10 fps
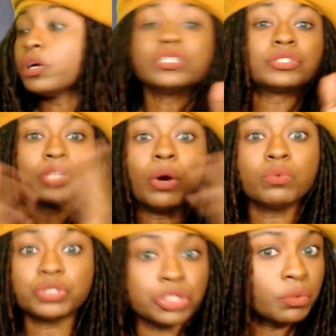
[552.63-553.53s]
Don't
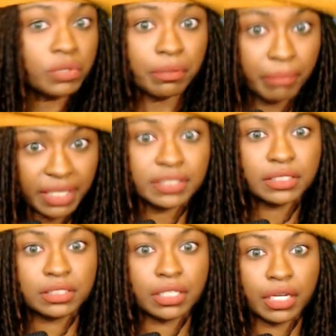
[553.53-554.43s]
shoot the
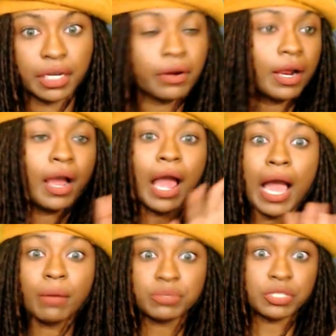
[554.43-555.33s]
messenger here.
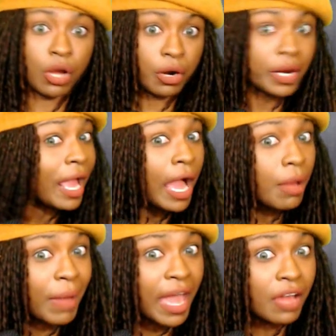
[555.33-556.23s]
I'm sorry.
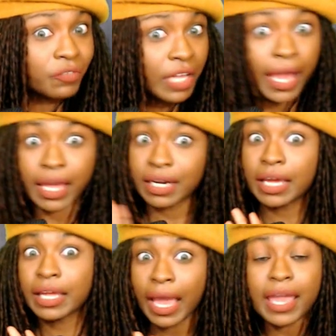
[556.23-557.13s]
I'm half gay, and the
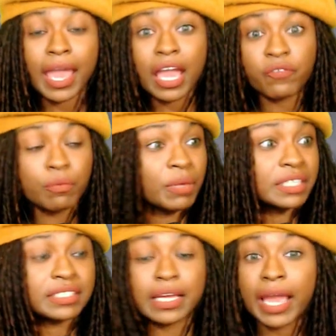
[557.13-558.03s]
gay half of me
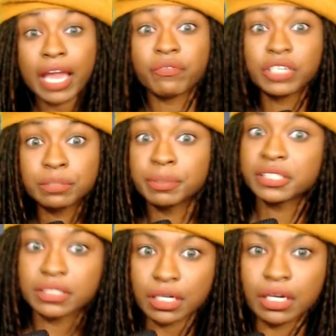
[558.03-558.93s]
say half of these
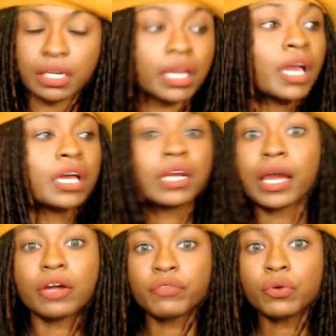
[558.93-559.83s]
bitches ugly.
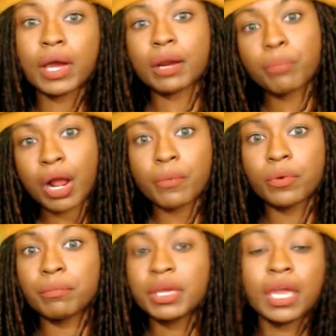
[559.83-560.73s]
Now, if you got a problem
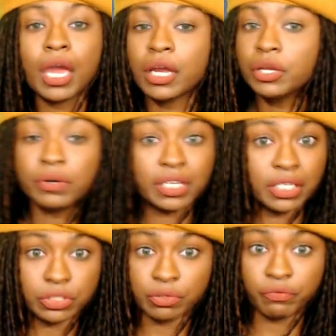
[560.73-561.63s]
with me, you can
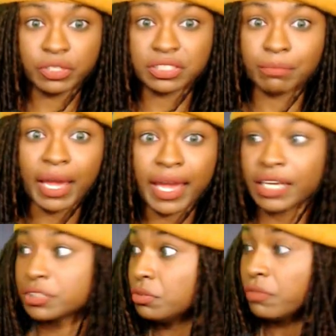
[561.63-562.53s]
kiss three fifths of my
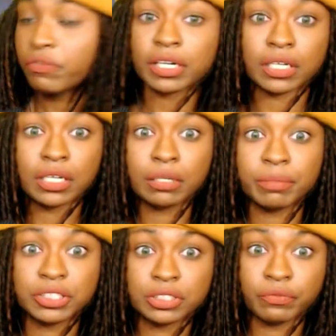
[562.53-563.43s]
ass. You can fuck the ugly
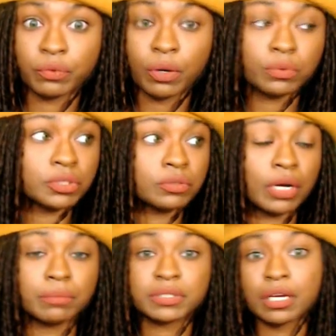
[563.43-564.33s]
bitches if you want to.
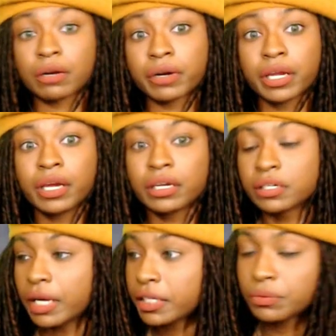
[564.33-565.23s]
I'm sorry.
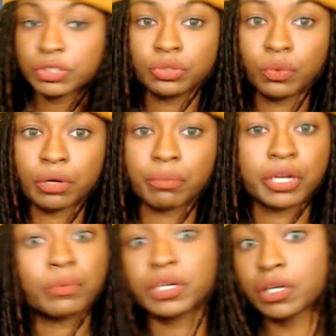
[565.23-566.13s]
That's what you want to breed
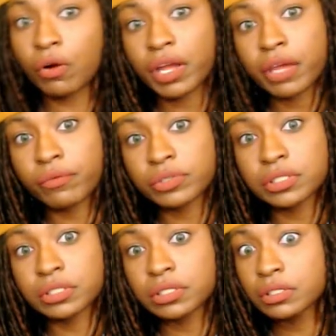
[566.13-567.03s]
with. Go ahead.
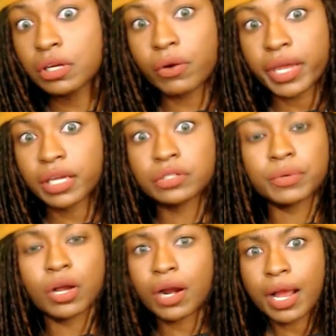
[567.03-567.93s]
Go ahead,
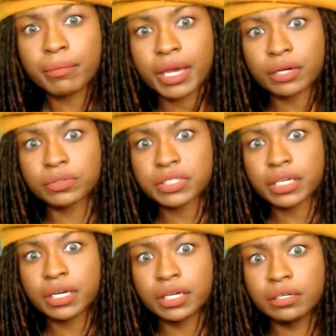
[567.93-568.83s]
sweetheart. I'm not gonna say
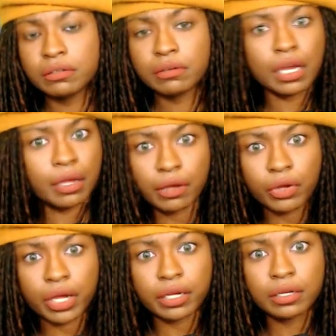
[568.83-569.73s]
nothing. I,
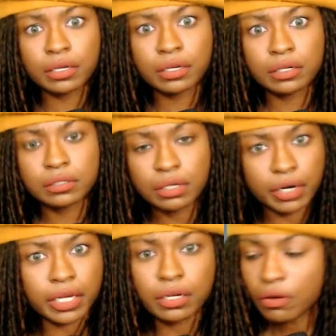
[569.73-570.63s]
okay, all
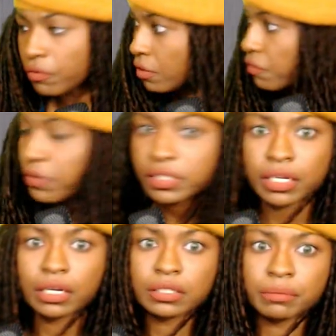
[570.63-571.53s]
right. Go, go, fuck that
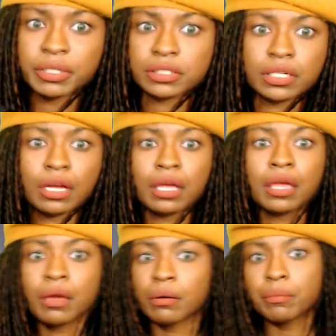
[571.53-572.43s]
ugly bitch.
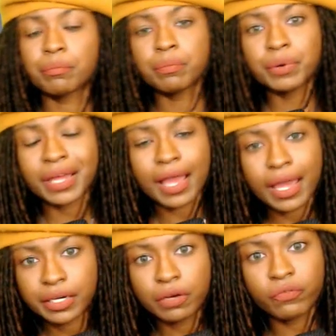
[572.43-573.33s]
But I
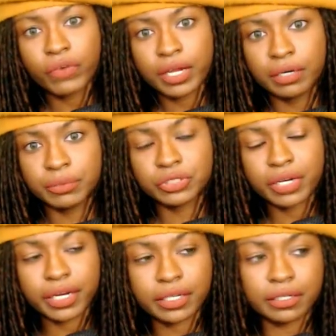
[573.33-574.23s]
don't find them
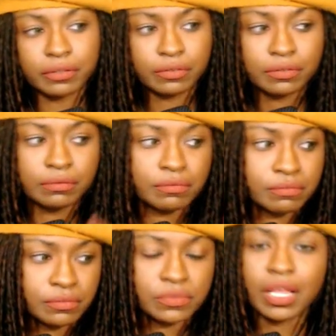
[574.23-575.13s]
attractive.
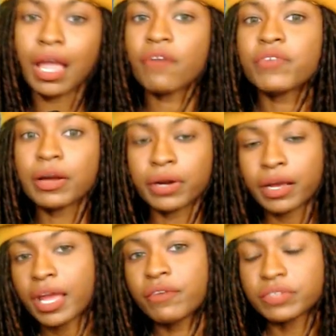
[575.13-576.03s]
I found her
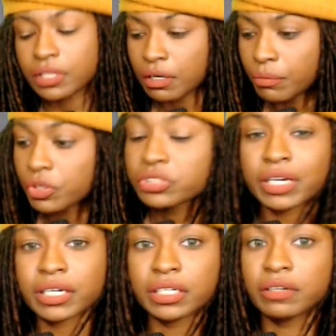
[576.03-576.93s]
avatar more
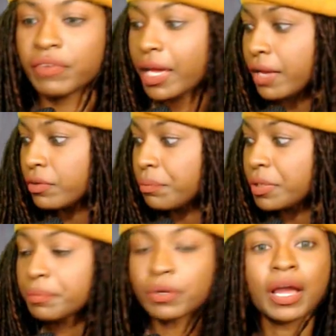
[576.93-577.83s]
attractive than half the
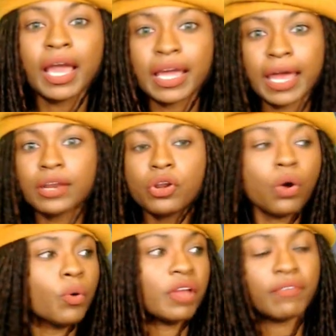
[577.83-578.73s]
people. And I
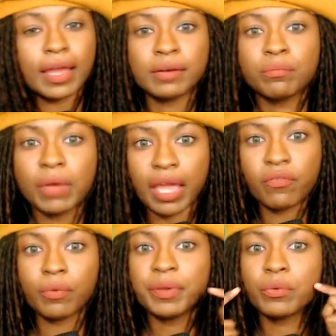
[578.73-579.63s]
know if I
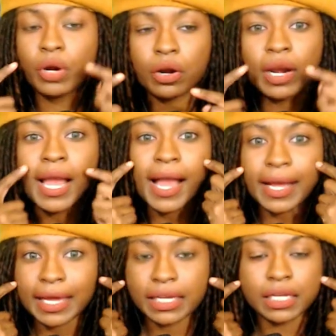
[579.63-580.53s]
ever be with her, I
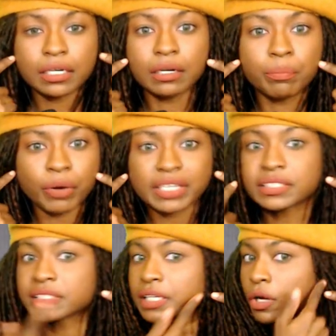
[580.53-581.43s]
gotta get the
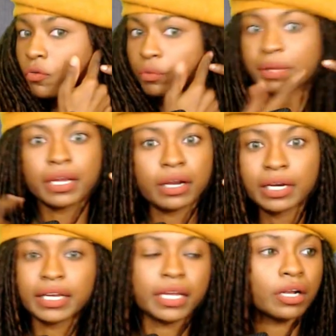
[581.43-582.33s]
braces that go from here
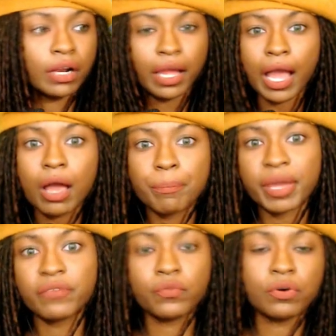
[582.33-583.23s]
to here. I'll pay
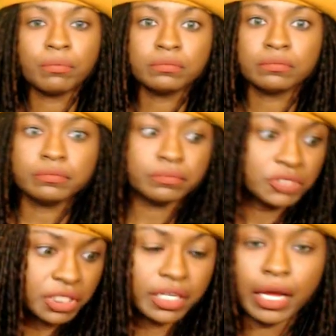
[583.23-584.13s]
for them.
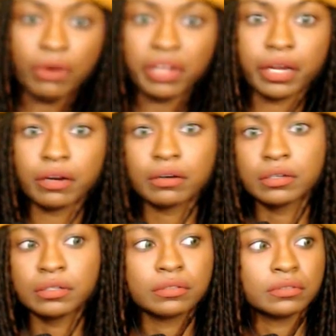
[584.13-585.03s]
Shit, I don't care.
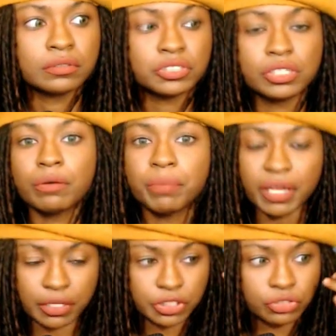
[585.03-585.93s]
She'll be
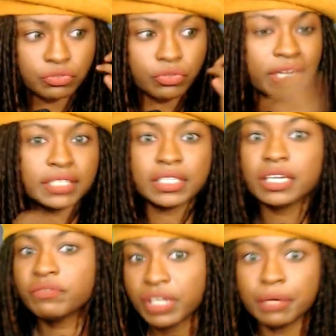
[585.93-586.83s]
a straight
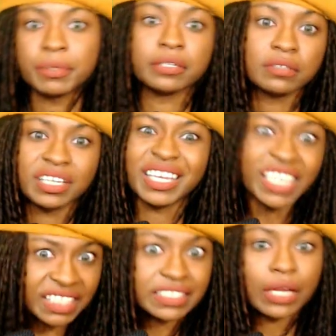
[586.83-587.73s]
teeth demon. At
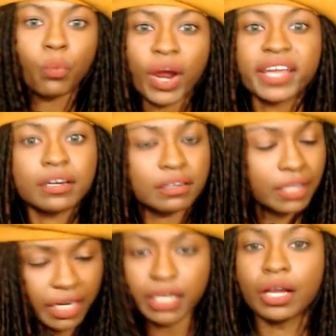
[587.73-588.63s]
least they white.
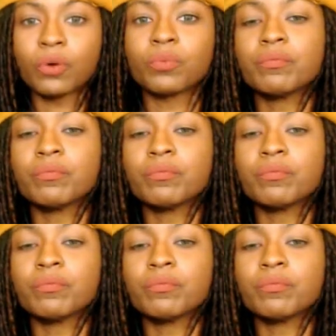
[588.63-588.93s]
There you go.